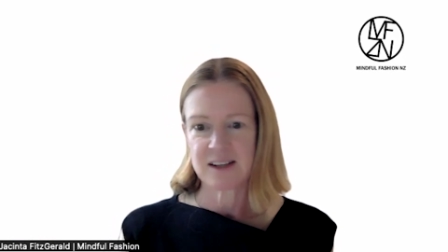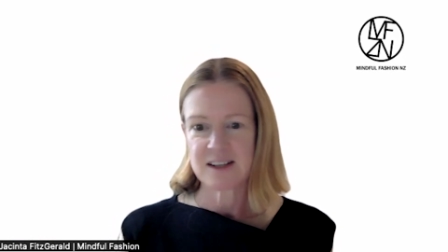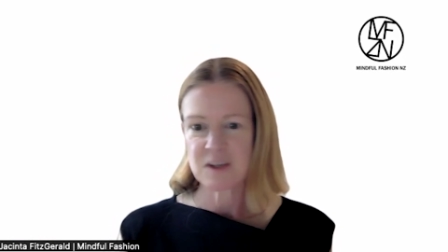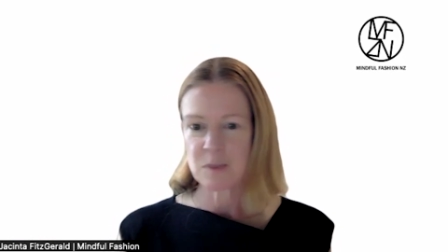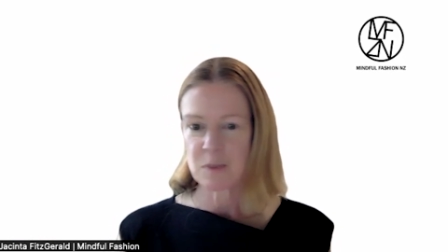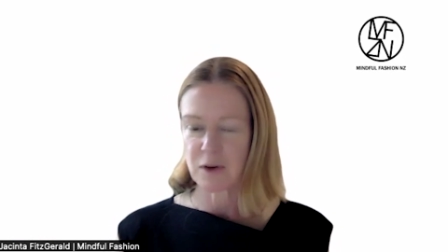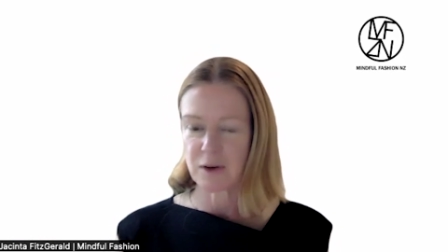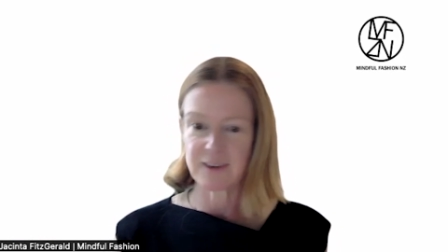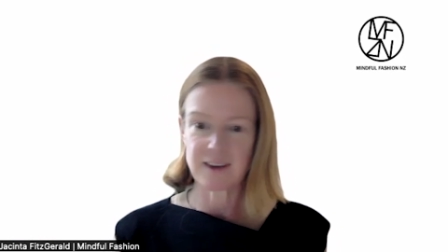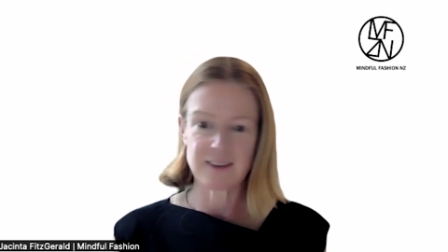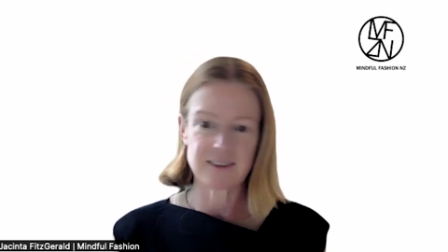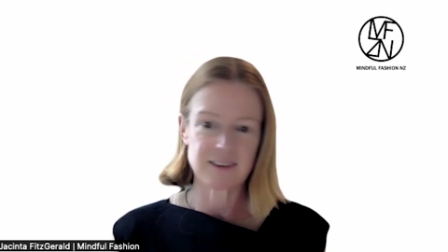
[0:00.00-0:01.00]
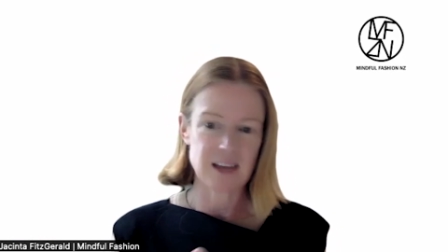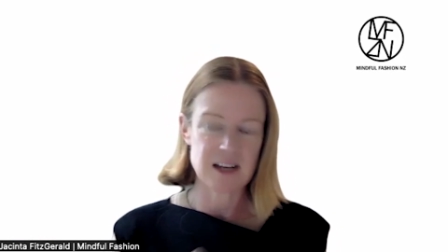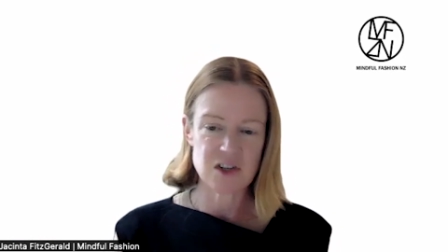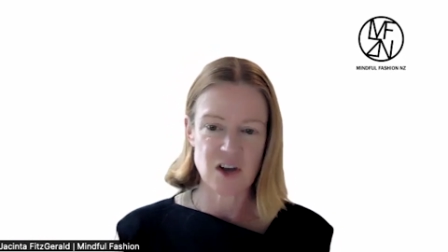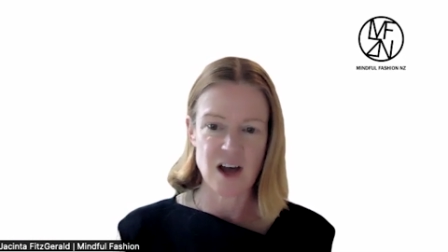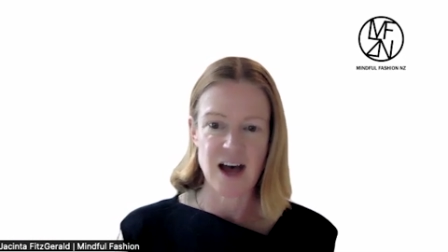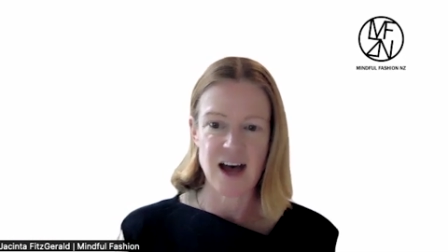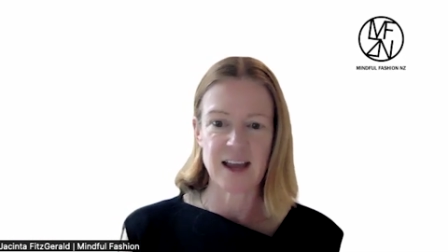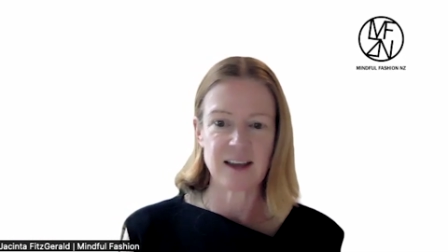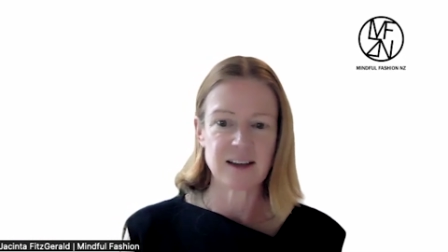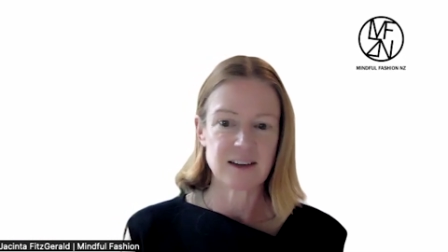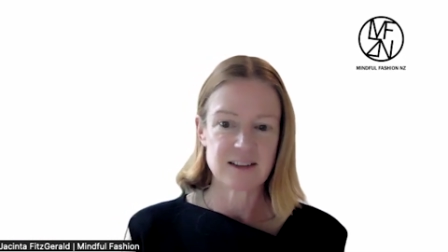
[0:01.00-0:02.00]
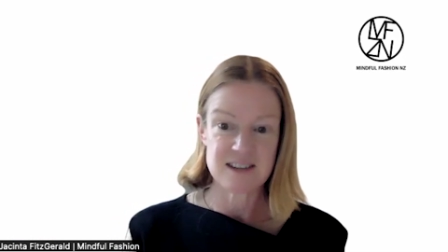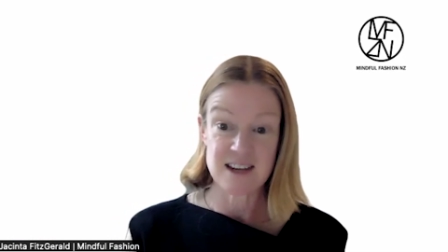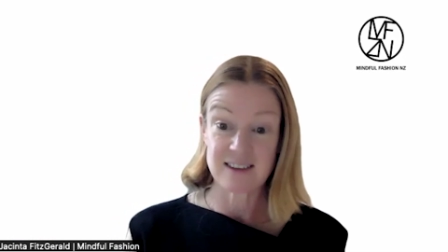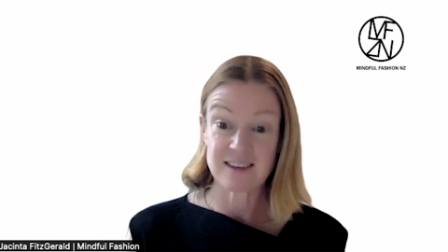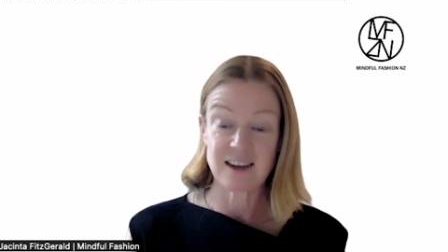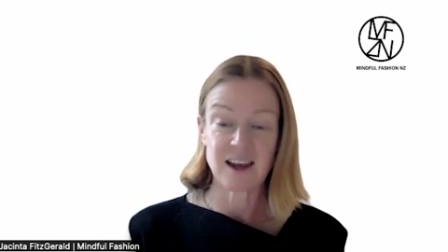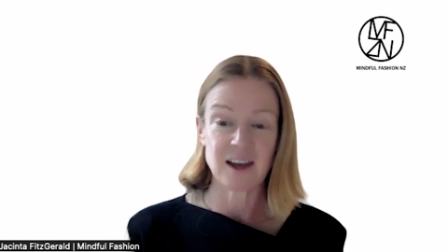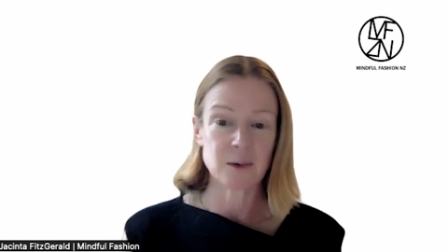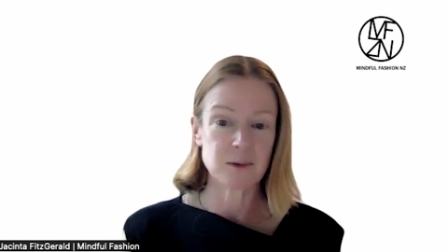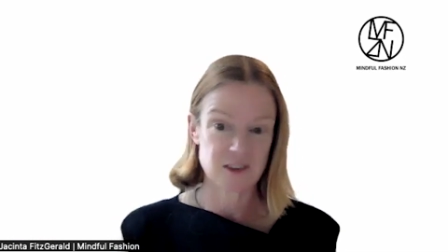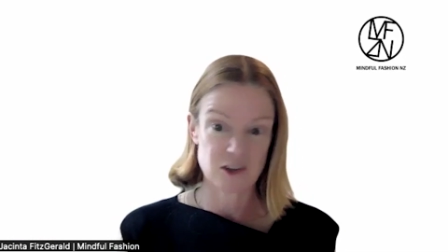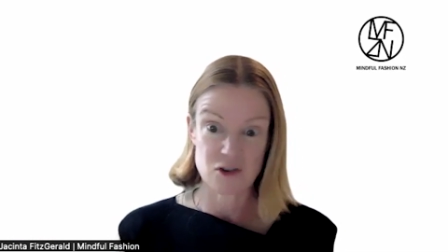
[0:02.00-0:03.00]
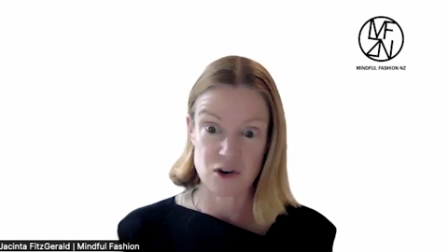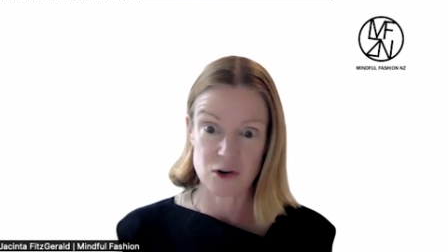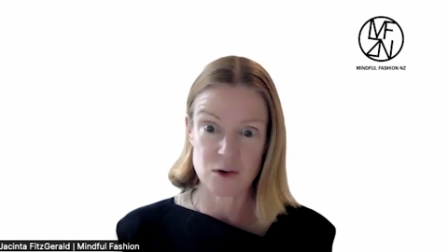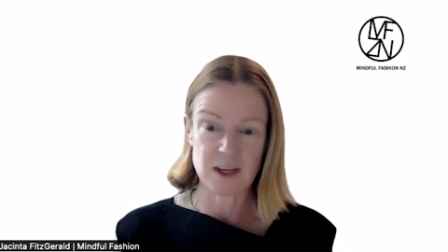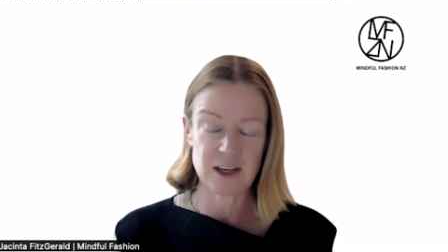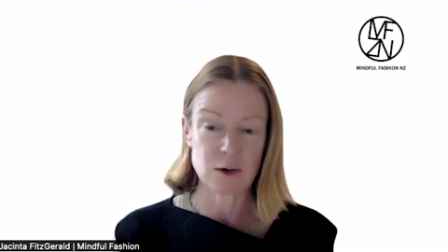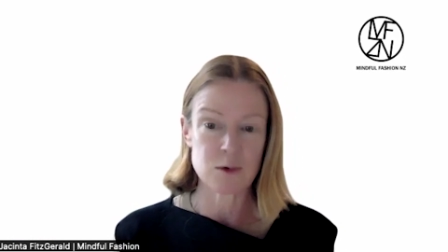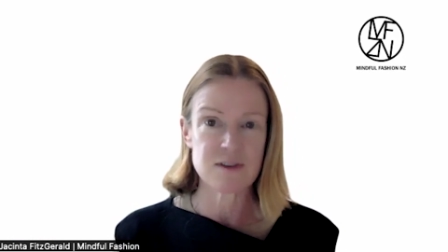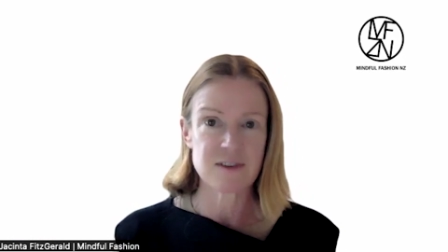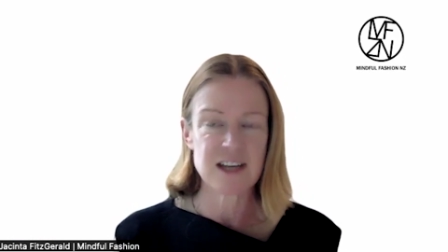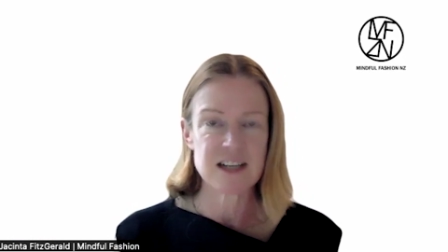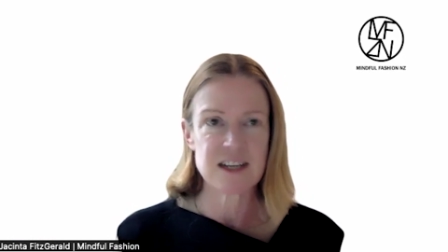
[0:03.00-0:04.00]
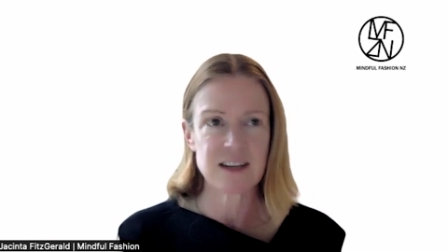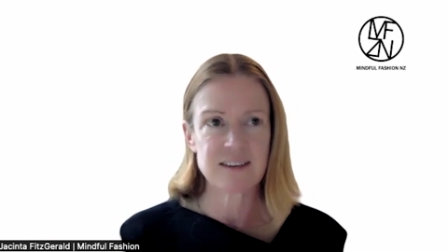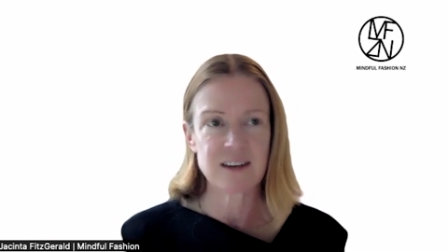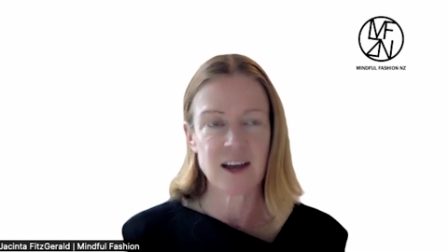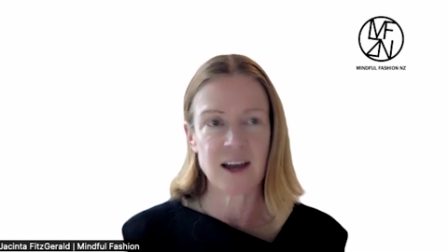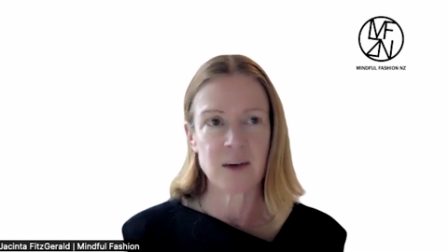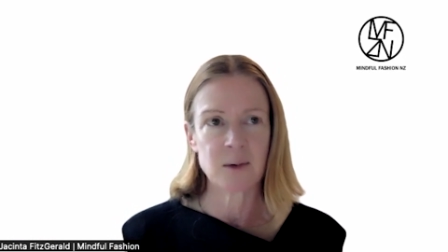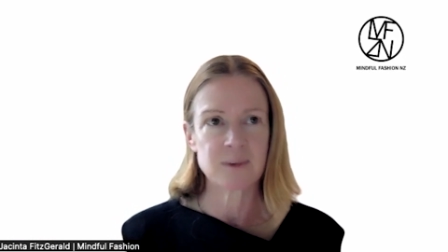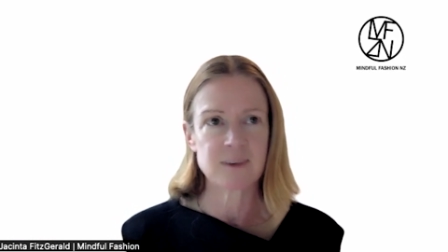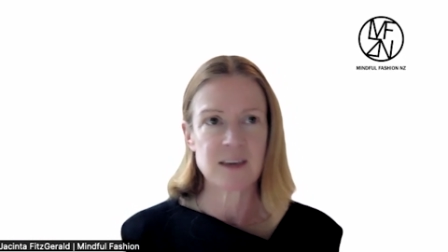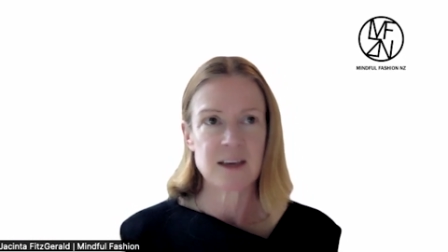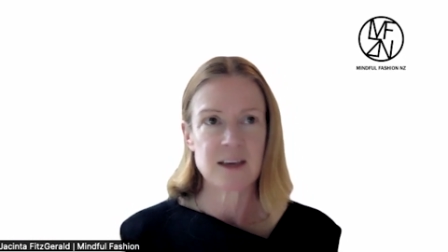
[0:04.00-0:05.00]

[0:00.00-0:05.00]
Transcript: to process and dye textiles, to grow and cultivate textiles,